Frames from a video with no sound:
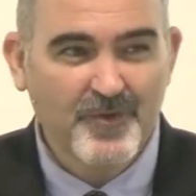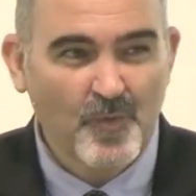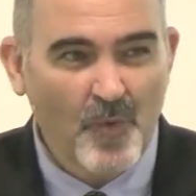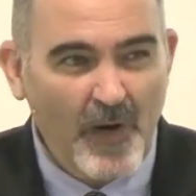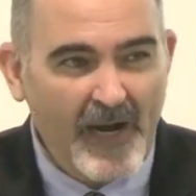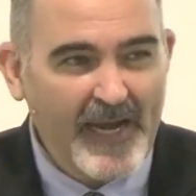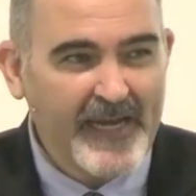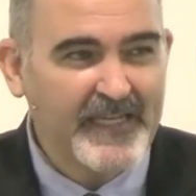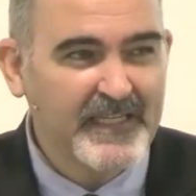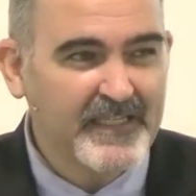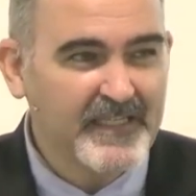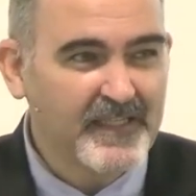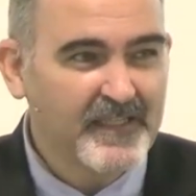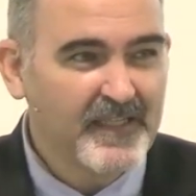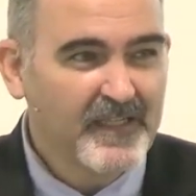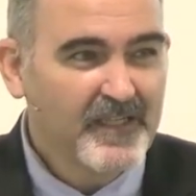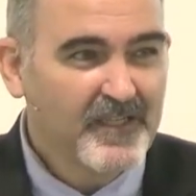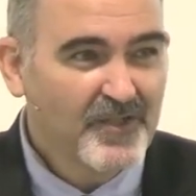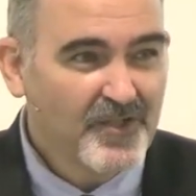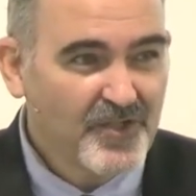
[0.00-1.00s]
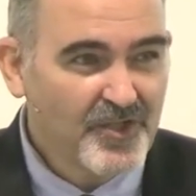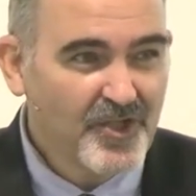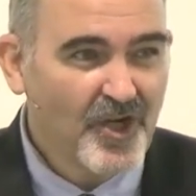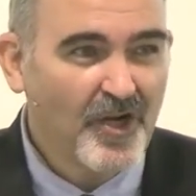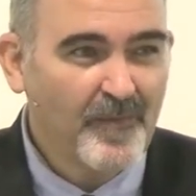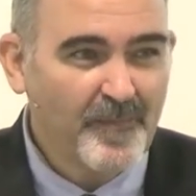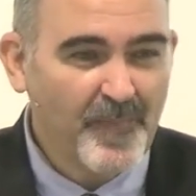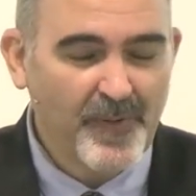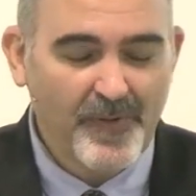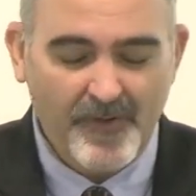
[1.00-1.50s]
Wait,
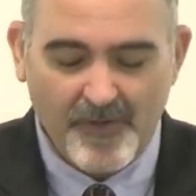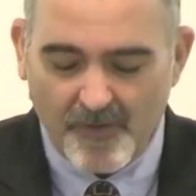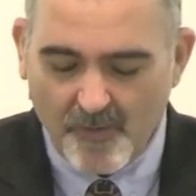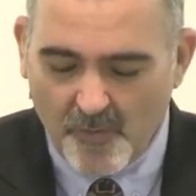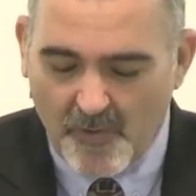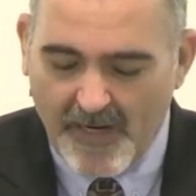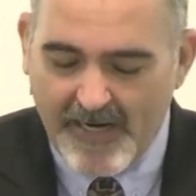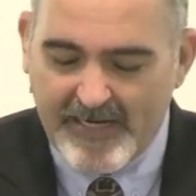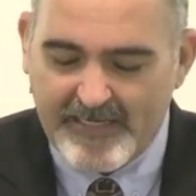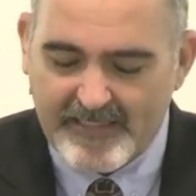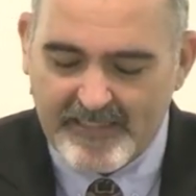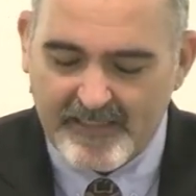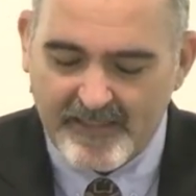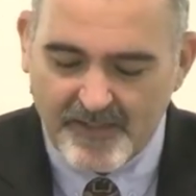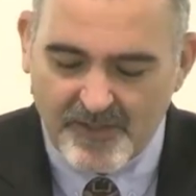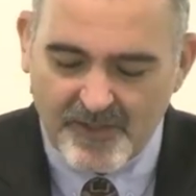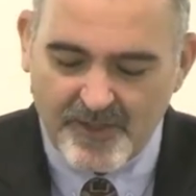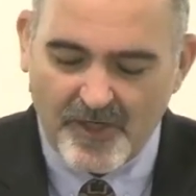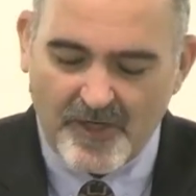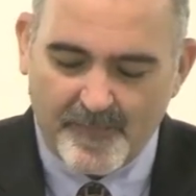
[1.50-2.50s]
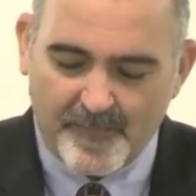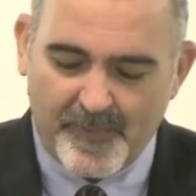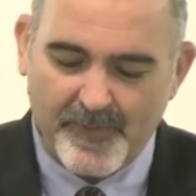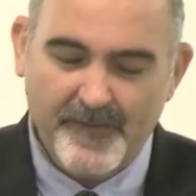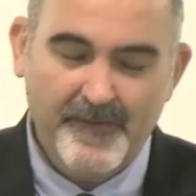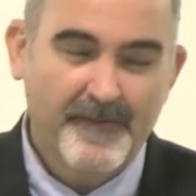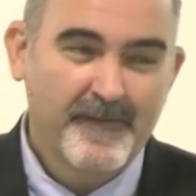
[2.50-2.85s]
stop, wait, stop.